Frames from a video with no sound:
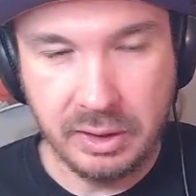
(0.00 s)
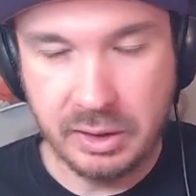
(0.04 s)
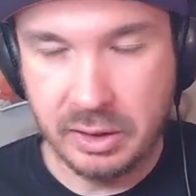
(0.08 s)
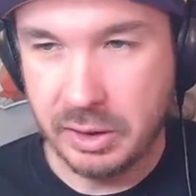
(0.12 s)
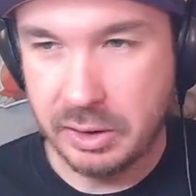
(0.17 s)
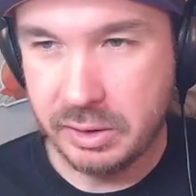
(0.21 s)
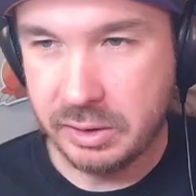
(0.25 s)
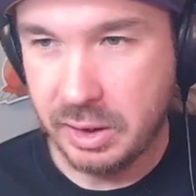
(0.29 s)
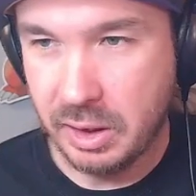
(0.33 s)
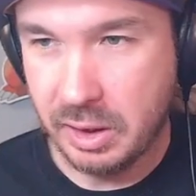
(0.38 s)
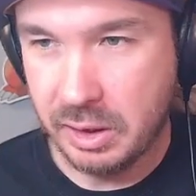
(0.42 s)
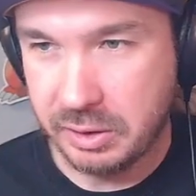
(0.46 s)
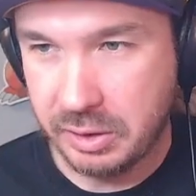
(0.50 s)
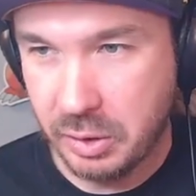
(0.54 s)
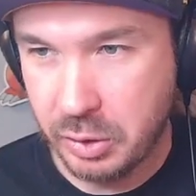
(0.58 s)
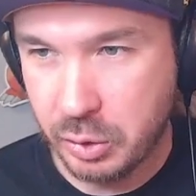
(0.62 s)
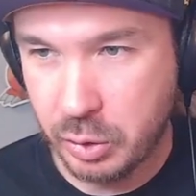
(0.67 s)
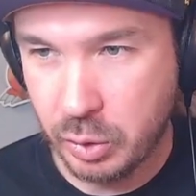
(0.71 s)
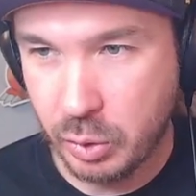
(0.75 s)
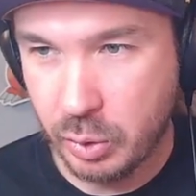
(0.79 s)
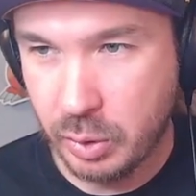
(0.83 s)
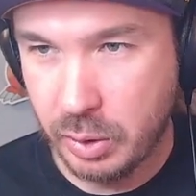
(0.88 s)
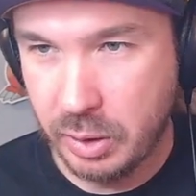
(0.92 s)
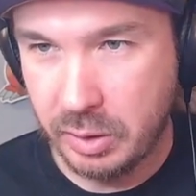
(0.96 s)
The Dr.
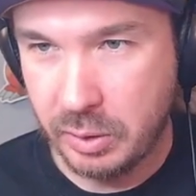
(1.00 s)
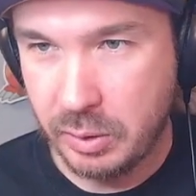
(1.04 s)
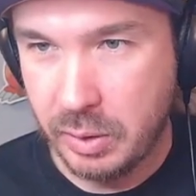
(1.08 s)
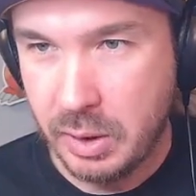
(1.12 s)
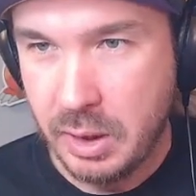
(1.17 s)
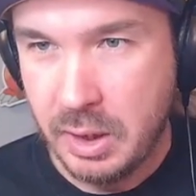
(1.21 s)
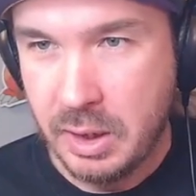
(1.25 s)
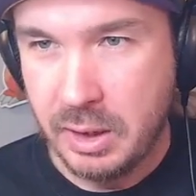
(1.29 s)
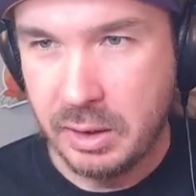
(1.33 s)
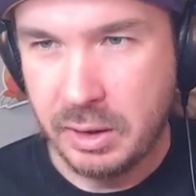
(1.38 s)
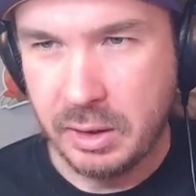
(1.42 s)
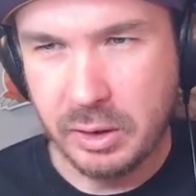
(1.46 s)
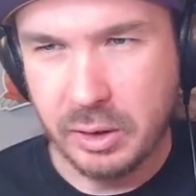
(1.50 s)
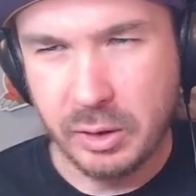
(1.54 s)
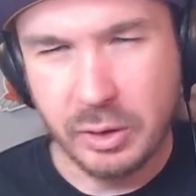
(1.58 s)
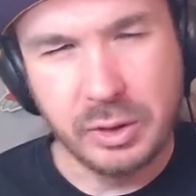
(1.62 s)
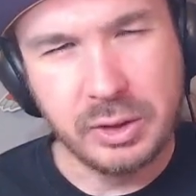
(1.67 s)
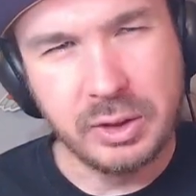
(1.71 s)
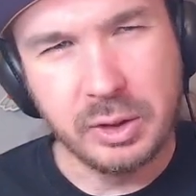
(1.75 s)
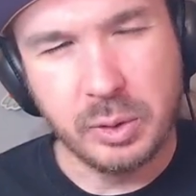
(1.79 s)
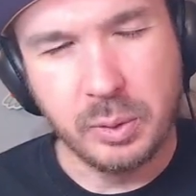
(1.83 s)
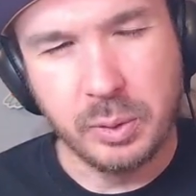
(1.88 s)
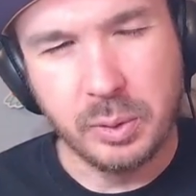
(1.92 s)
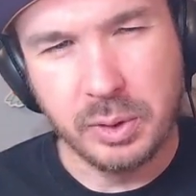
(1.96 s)
Gero, or is
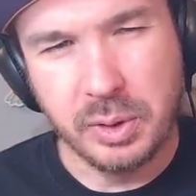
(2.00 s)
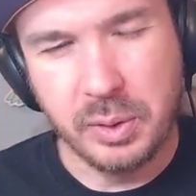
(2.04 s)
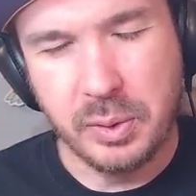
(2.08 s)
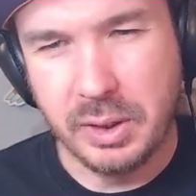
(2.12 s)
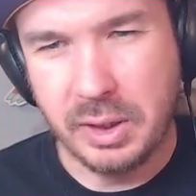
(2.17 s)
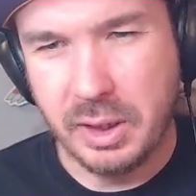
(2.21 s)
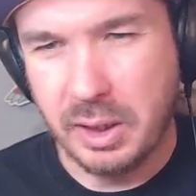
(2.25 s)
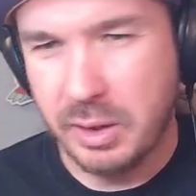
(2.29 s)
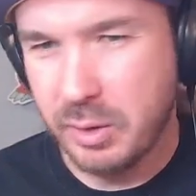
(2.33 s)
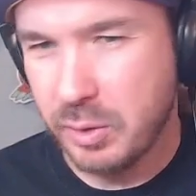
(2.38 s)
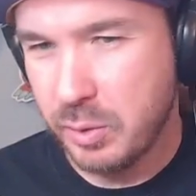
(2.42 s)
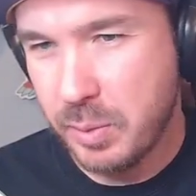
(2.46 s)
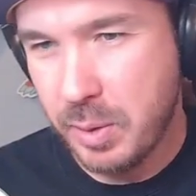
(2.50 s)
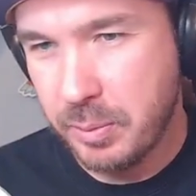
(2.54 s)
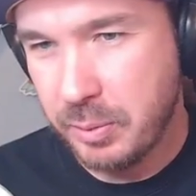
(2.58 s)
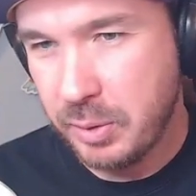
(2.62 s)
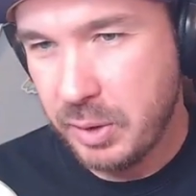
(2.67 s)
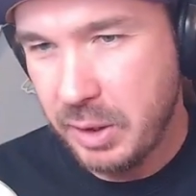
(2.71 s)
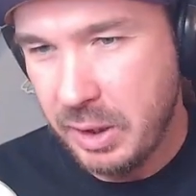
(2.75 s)
it 21? I don't remember.